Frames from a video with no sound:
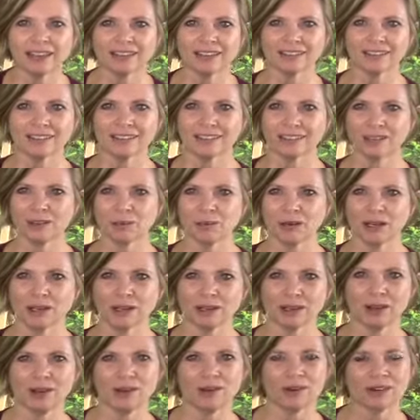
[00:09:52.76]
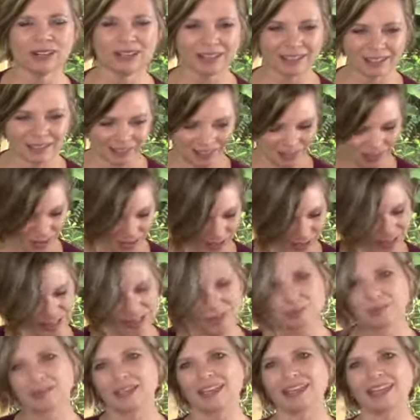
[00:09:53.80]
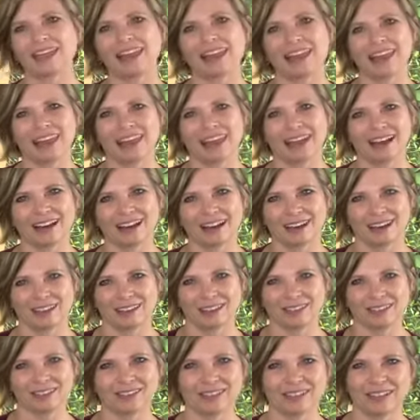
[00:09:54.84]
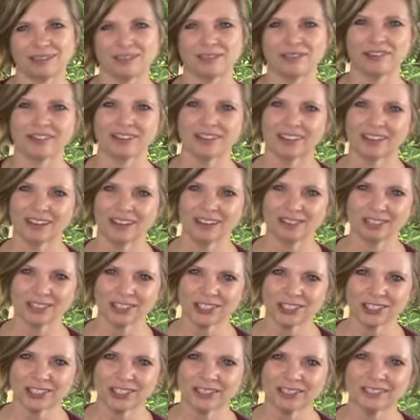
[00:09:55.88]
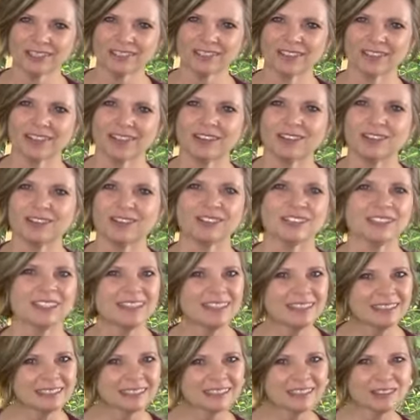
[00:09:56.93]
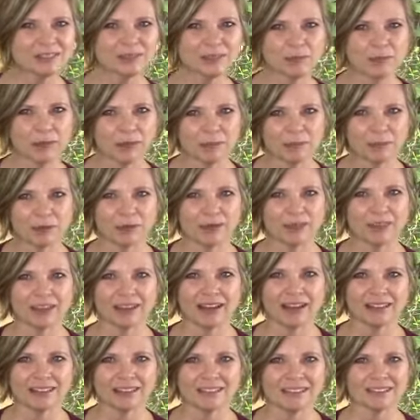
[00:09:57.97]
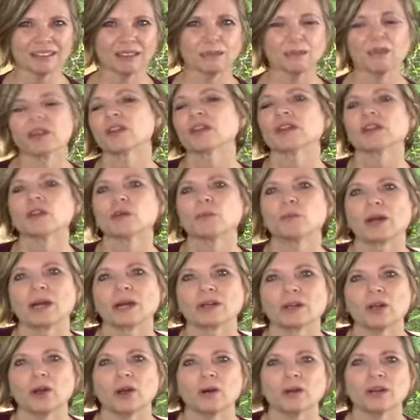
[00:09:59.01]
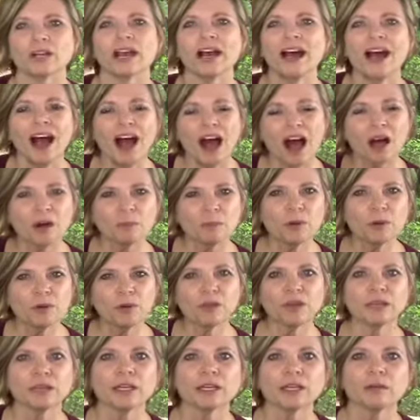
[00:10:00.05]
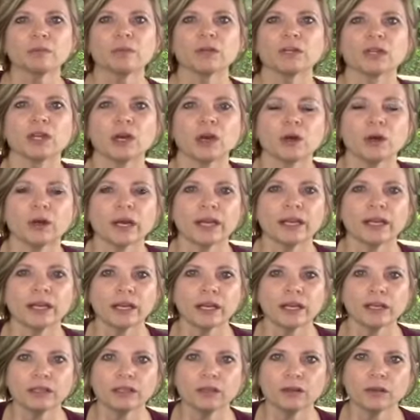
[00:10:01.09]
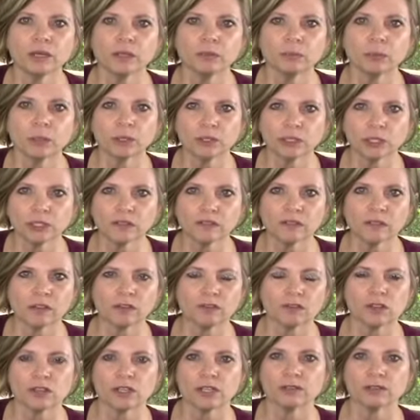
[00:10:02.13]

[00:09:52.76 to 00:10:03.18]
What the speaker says: And the coupon code is going to be LOVE. I wore the LOVE shirt so that you could easily remember that is going to be the coupon code. I'll put the link below. And again, you can purchase gift